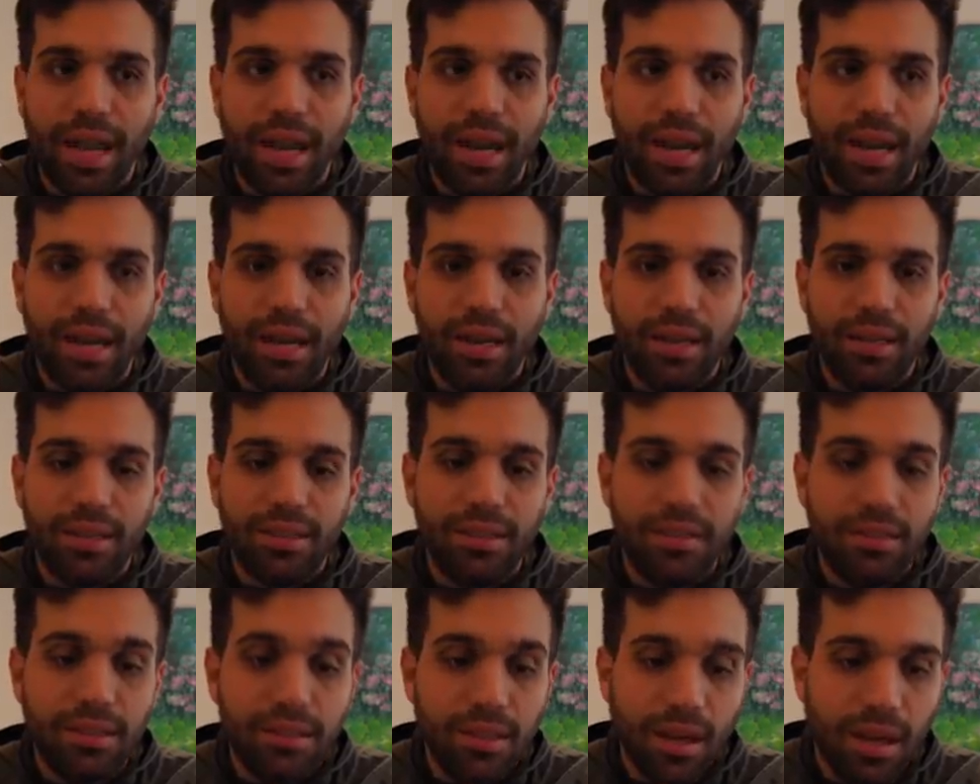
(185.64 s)
and
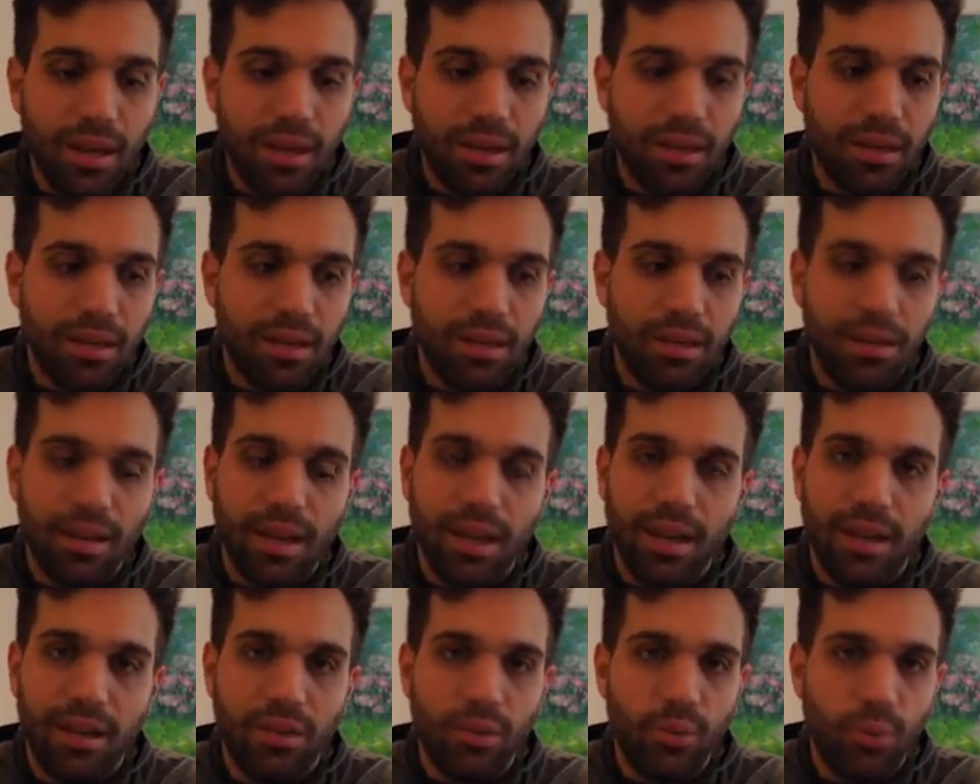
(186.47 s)
done
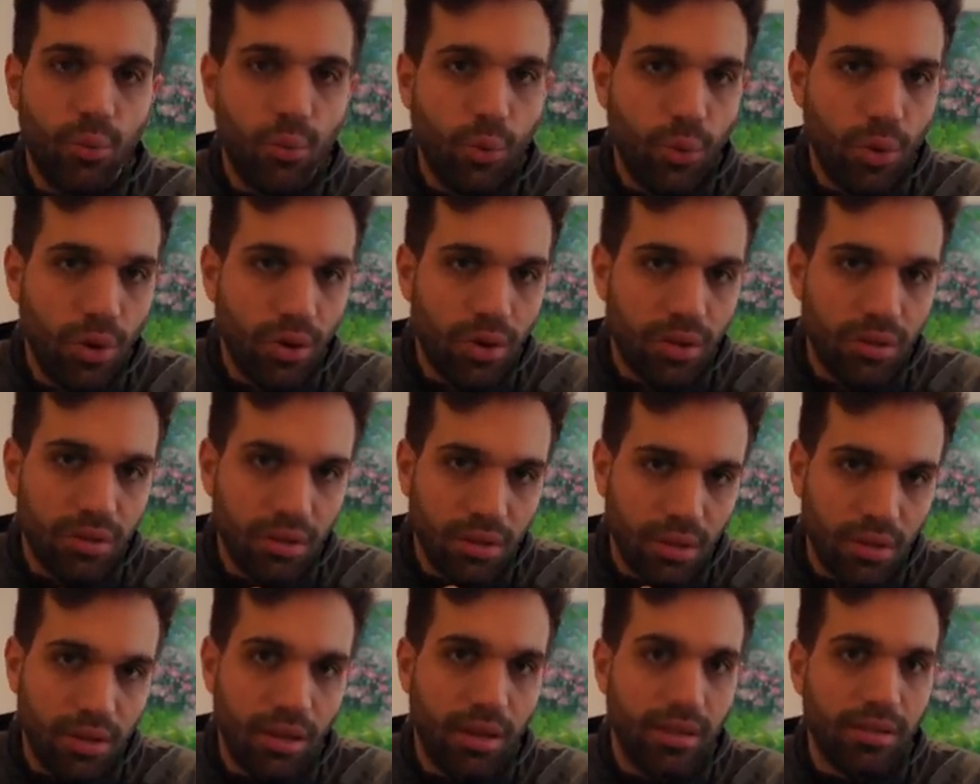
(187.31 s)
and worked
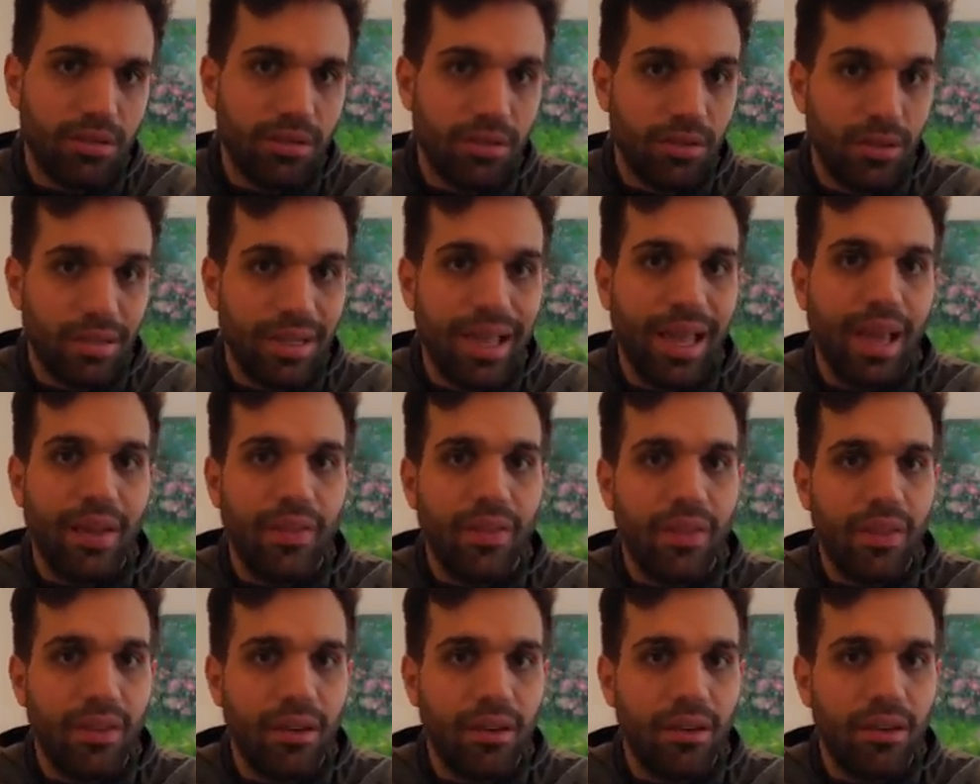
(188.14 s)
a lot to
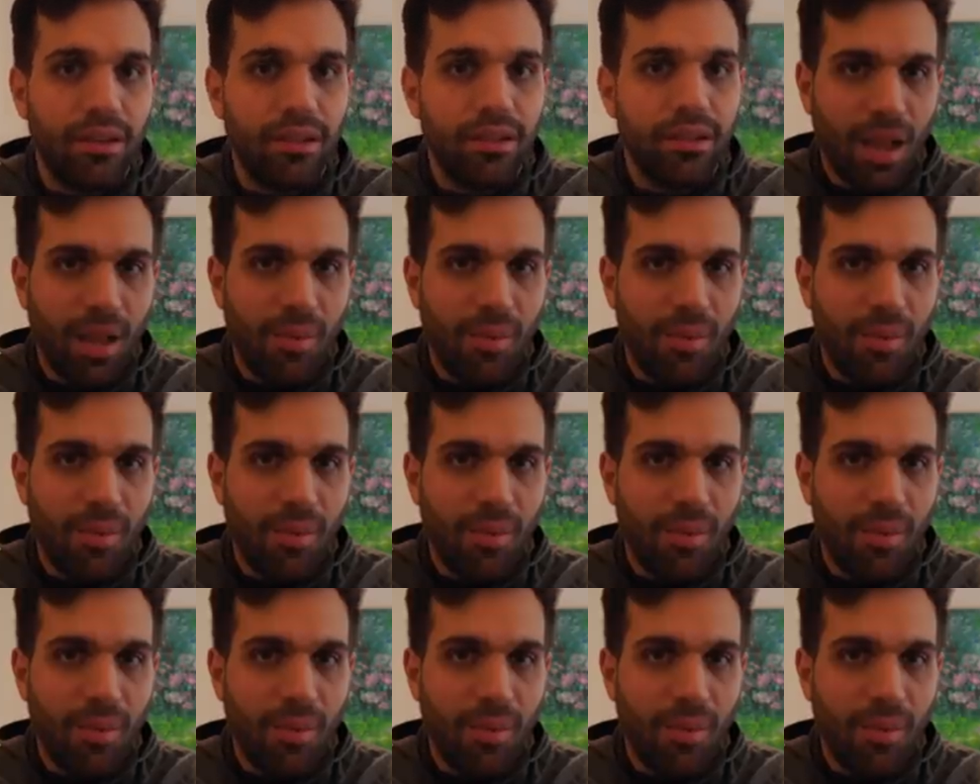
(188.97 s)
get there.